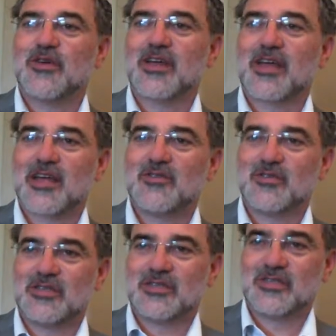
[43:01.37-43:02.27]
other
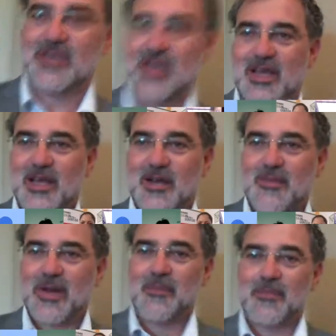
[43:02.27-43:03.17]
countries by
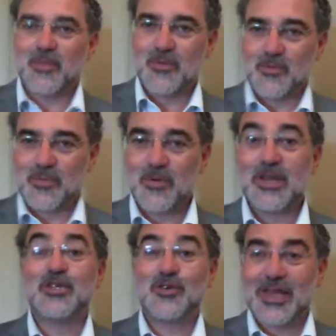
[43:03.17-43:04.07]
putting
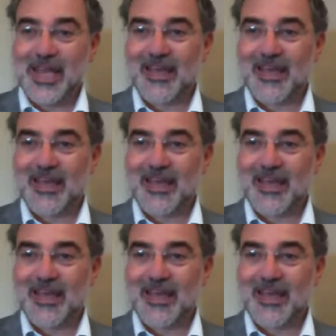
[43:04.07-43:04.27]
together